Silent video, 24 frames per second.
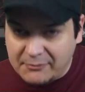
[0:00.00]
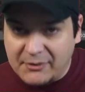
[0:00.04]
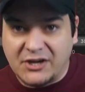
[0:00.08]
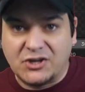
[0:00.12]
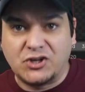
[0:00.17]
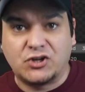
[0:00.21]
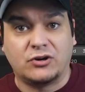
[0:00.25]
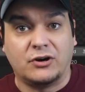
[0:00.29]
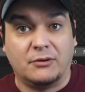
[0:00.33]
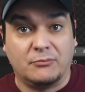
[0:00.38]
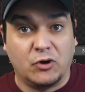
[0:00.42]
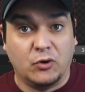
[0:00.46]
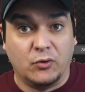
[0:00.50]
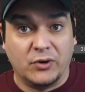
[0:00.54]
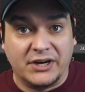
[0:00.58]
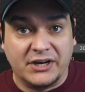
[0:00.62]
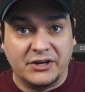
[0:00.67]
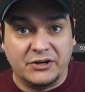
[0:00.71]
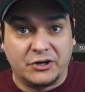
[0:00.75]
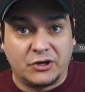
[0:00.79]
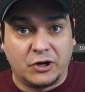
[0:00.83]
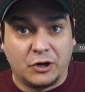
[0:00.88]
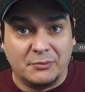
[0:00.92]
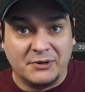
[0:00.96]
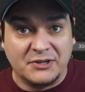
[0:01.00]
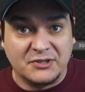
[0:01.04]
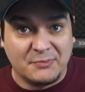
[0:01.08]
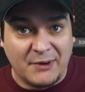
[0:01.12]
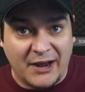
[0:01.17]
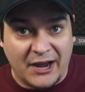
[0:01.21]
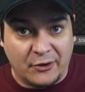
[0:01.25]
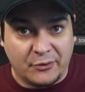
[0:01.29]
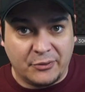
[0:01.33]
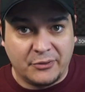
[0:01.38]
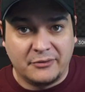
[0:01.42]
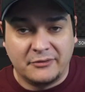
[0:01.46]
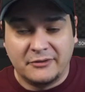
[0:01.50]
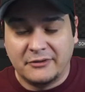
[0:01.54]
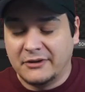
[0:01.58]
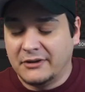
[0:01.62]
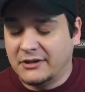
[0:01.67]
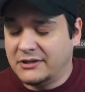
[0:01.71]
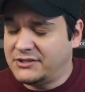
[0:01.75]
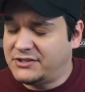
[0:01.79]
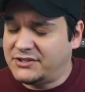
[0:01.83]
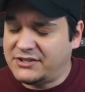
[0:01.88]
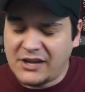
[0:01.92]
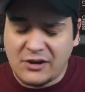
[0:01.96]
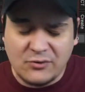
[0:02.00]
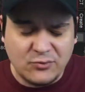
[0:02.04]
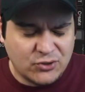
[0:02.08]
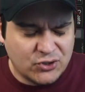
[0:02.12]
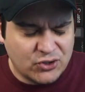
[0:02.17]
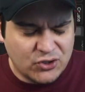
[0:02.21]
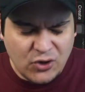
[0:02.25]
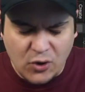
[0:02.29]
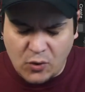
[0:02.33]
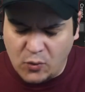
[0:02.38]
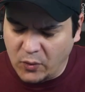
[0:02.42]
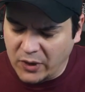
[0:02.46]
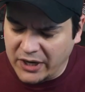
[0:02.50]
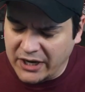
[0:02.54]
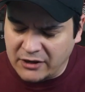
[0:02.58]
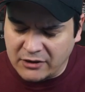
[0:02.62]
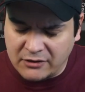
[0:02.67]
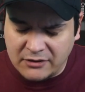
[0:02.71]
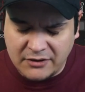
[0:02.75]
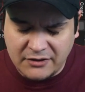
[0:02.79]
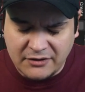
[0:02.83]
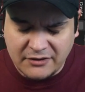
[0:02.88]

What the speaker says: make sure I'm going into Kirby's mouth. Sounds so weird.